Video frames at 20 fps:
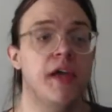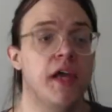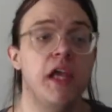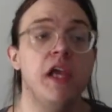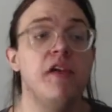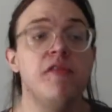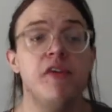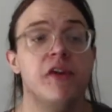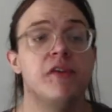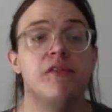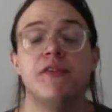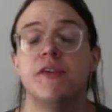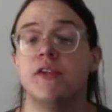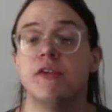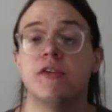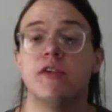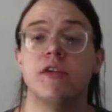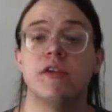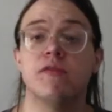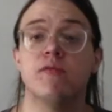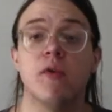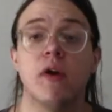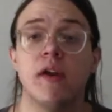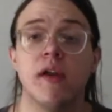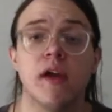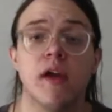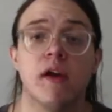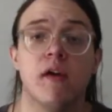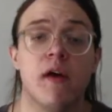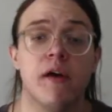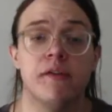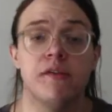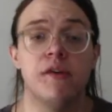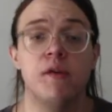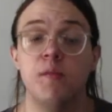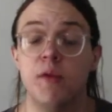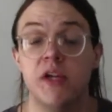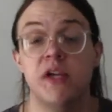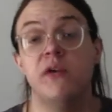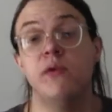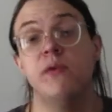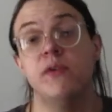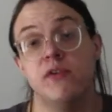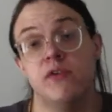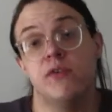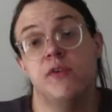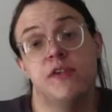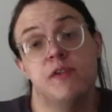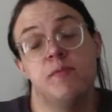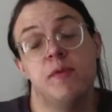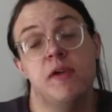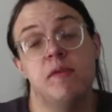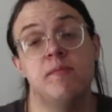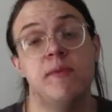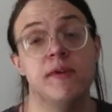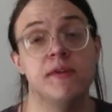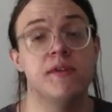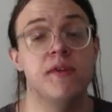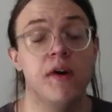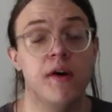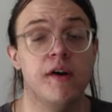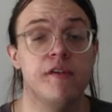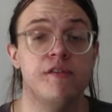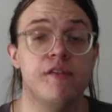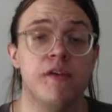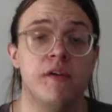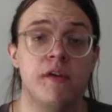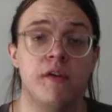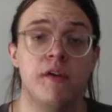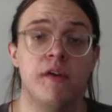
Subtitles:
Even if it's just running across somebody who enjoys being pissed off.